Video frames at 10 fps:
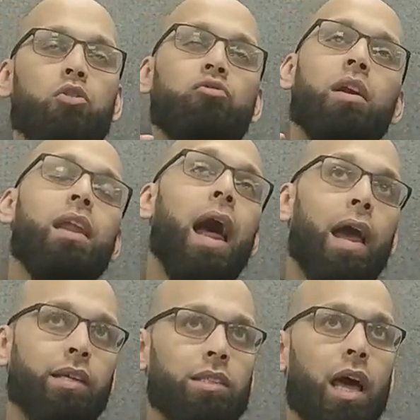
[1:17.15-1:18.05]

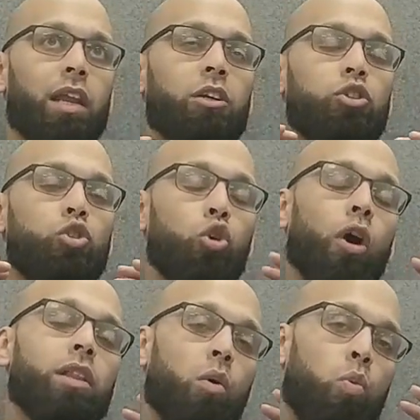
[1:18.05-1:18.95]
relax, and
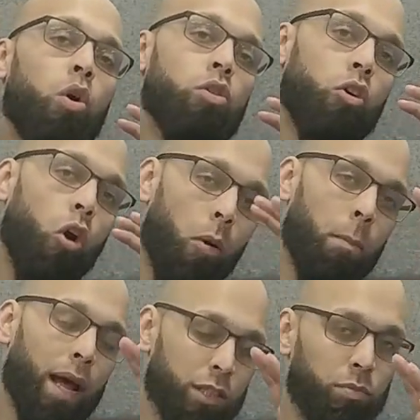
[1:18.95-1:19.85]
enjoy the world of
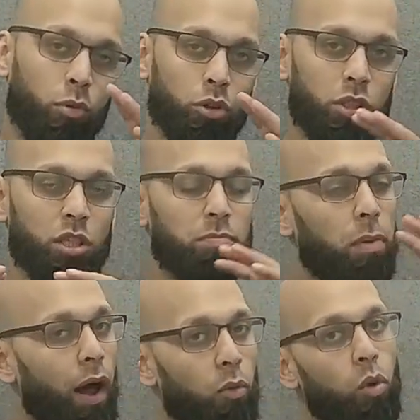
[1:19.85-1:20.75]
combat sports
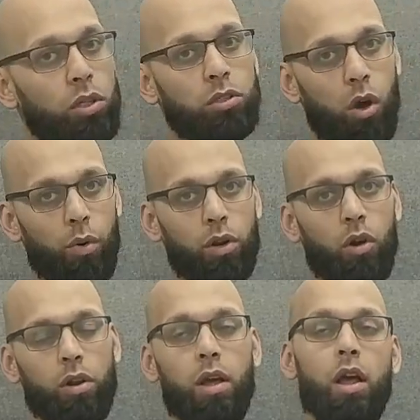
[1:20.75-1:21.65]
despite what's going
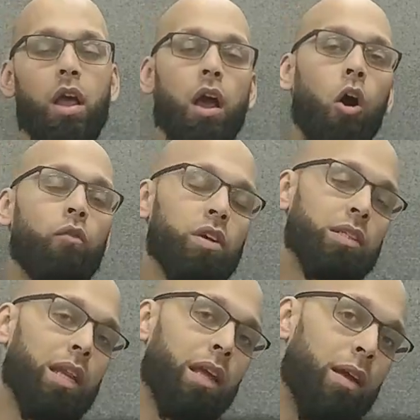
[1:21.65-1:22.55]
on.
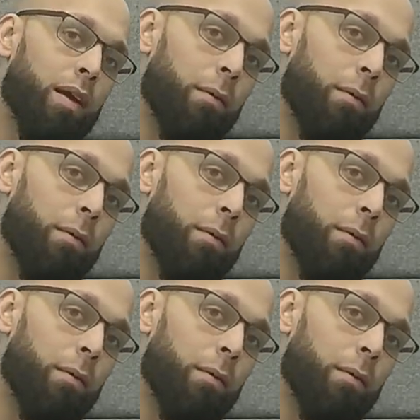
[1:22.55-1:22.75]
Obviously,